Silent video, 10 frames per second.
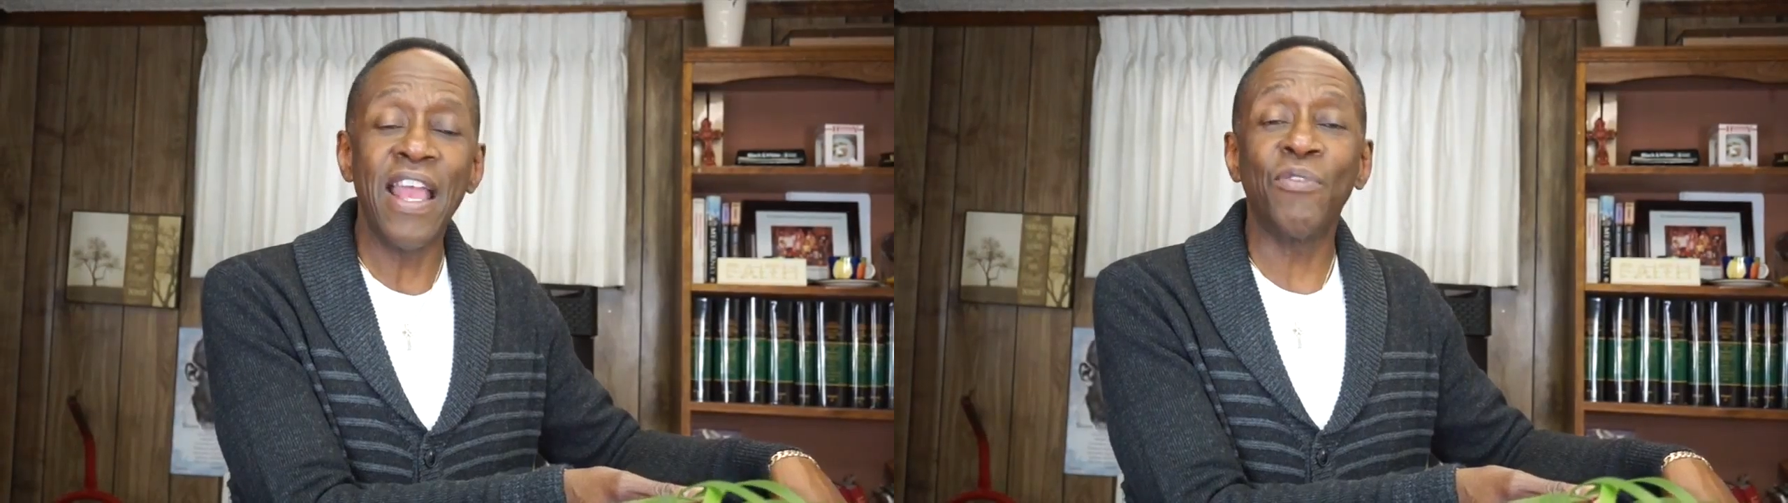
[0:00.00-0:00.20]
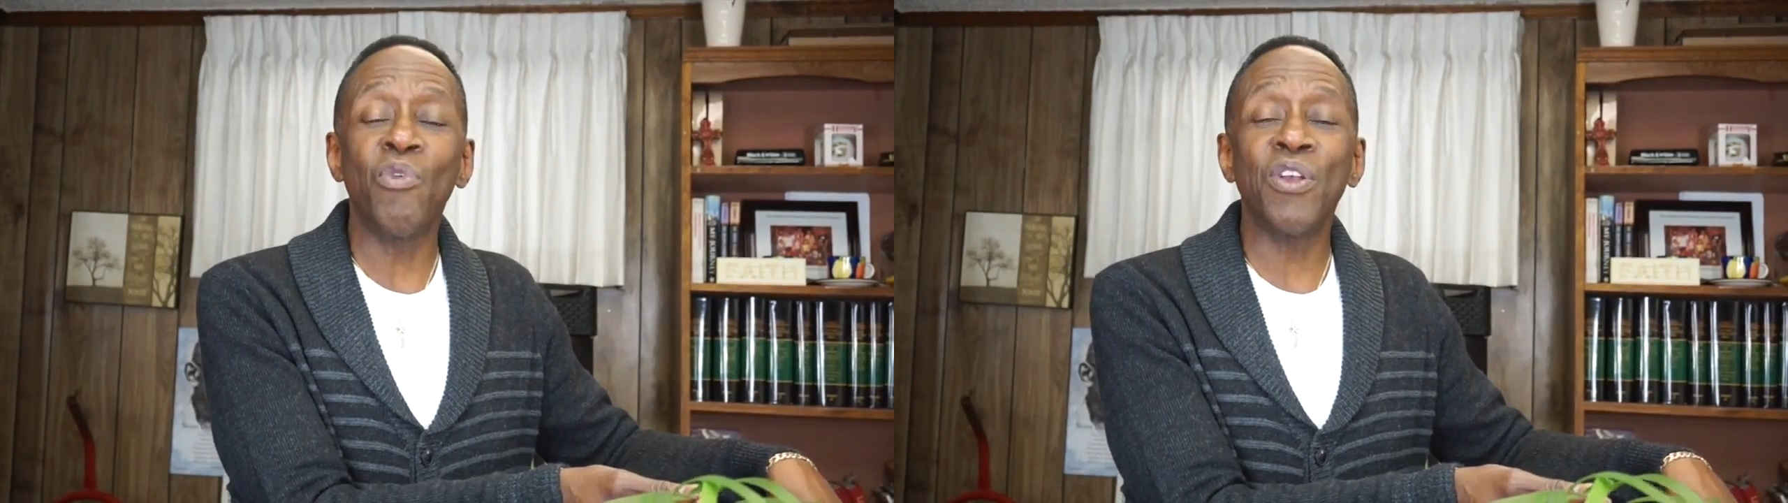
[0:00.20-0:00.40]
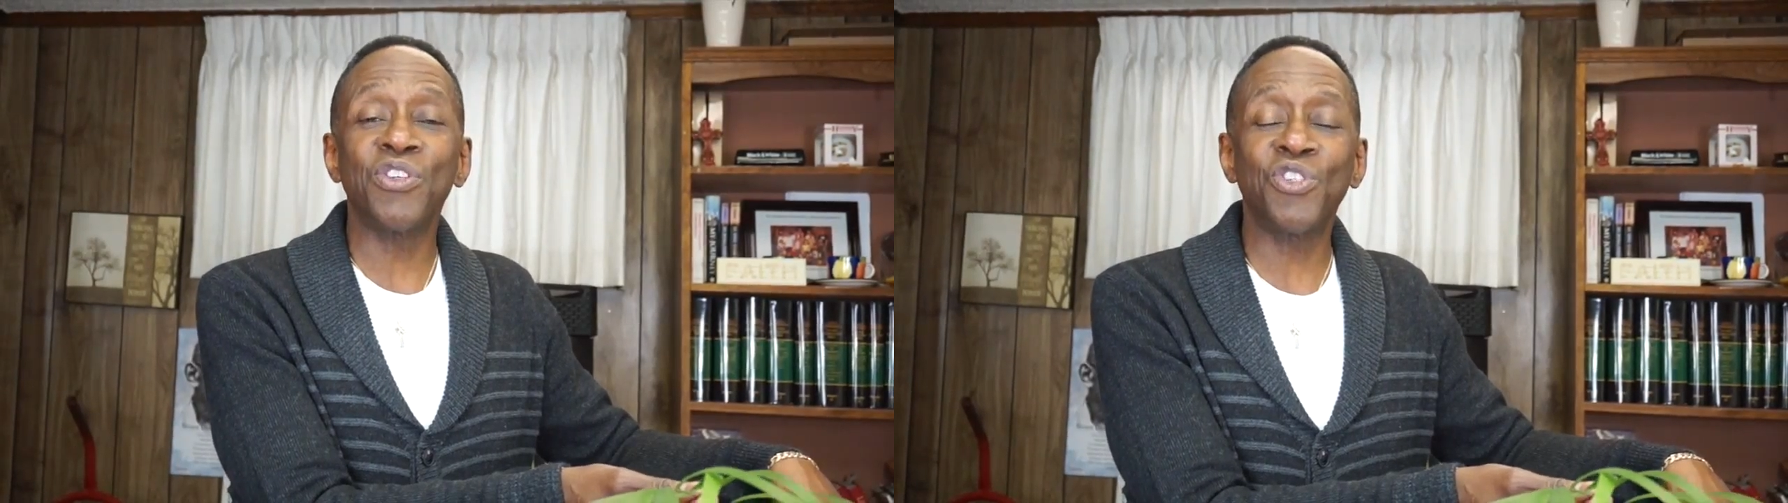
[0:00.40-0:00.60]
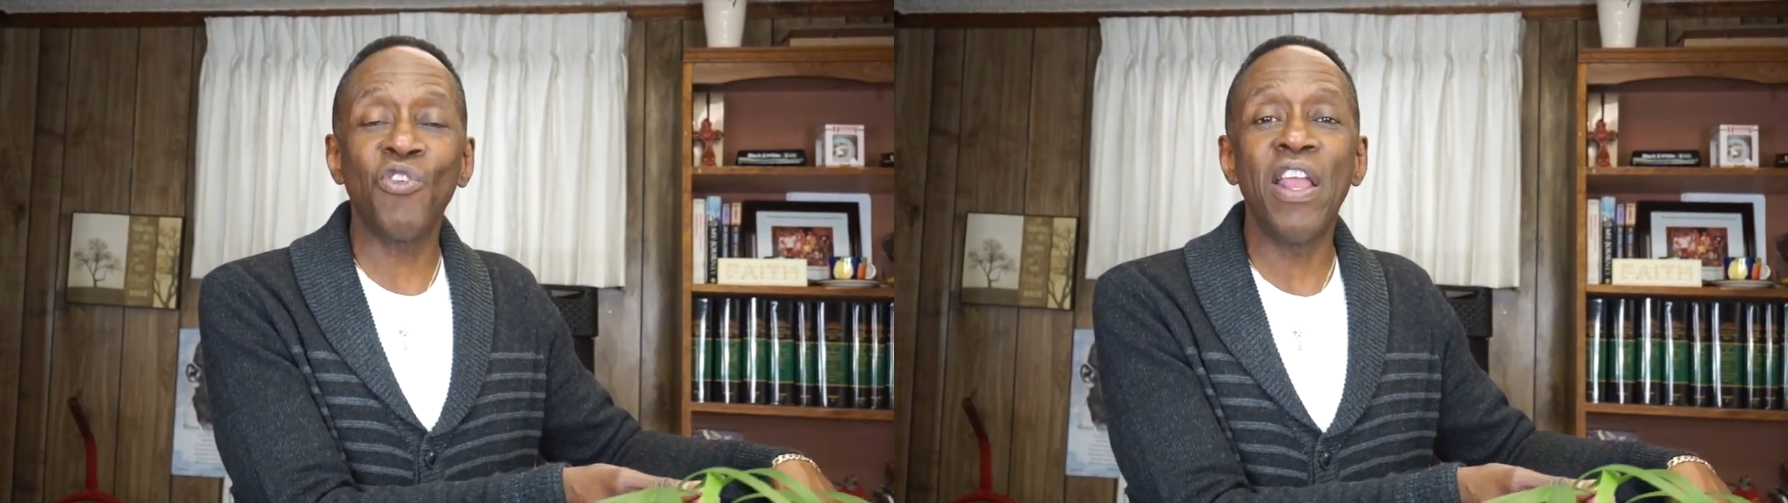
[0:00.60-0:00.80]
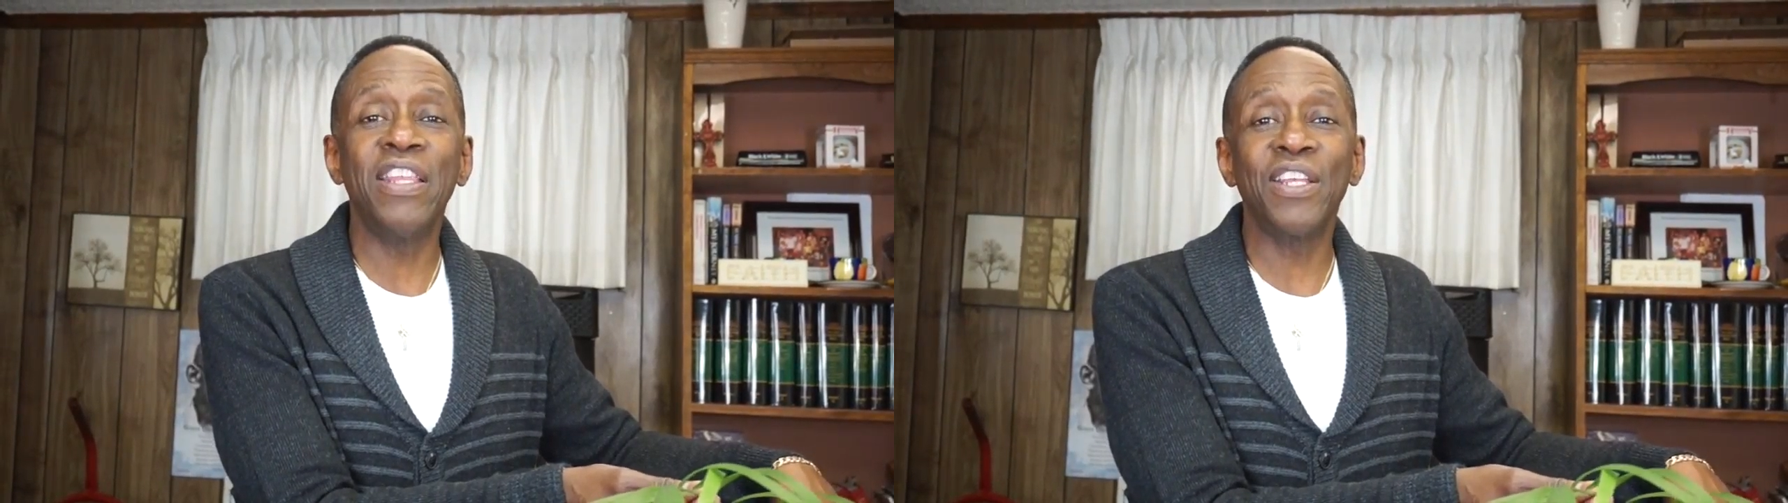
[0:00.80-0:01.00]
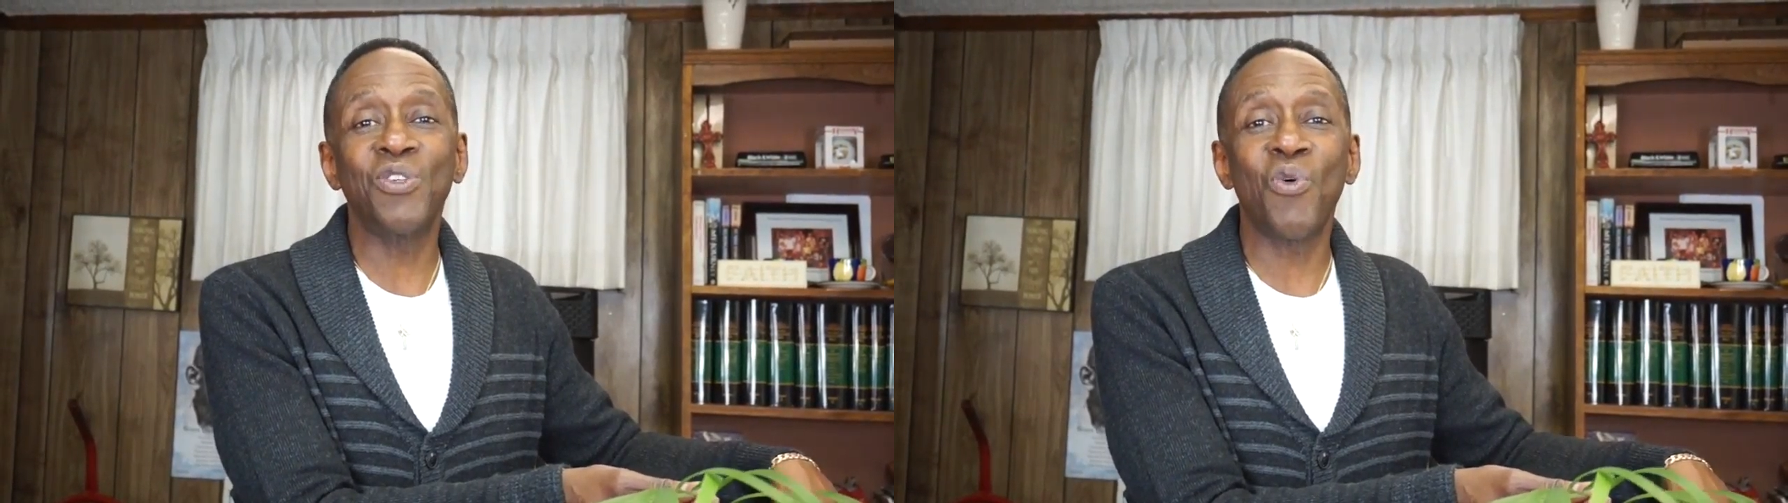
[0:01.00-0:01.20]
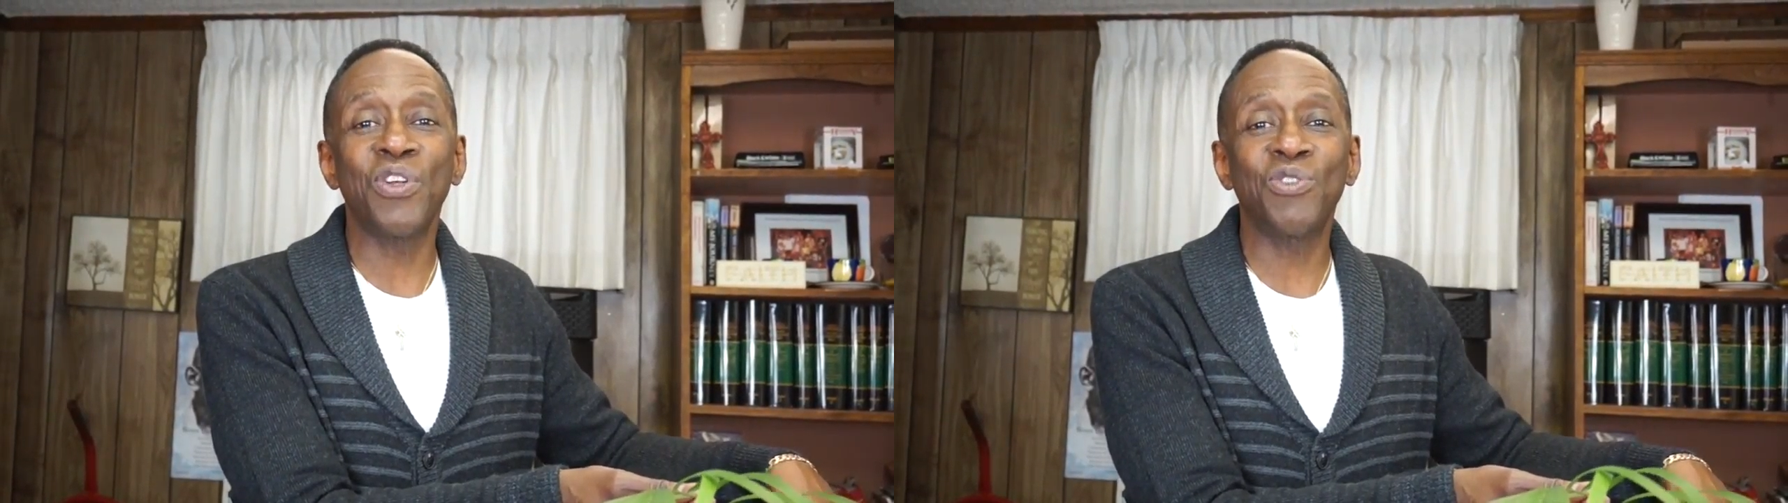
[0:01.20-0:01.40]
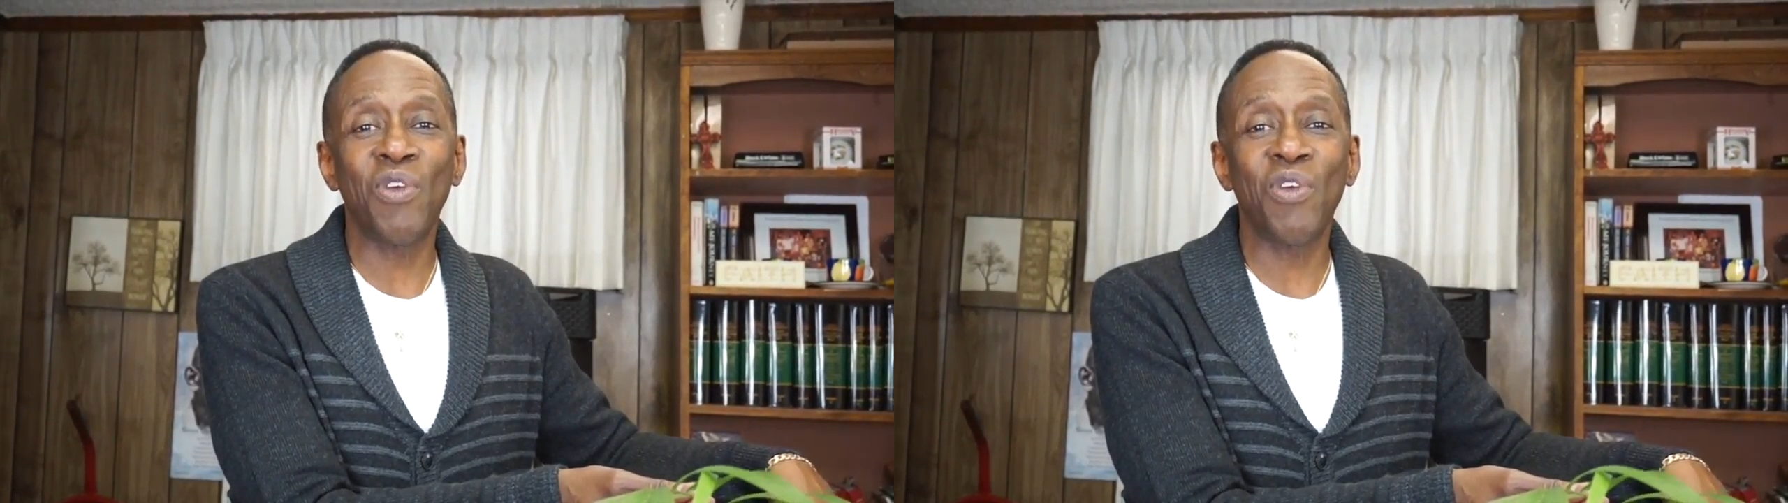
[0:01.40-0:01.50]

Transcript: yet we are straining towards